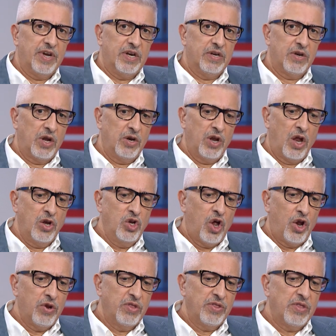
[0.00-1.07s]
There's
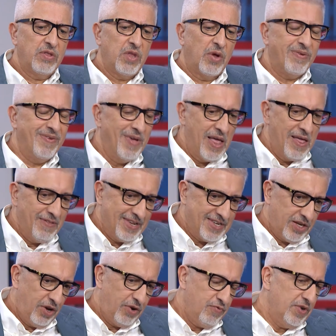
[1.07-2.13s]

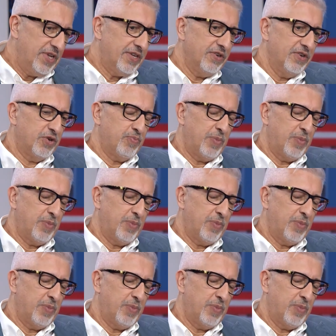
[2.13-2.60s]
a lot of research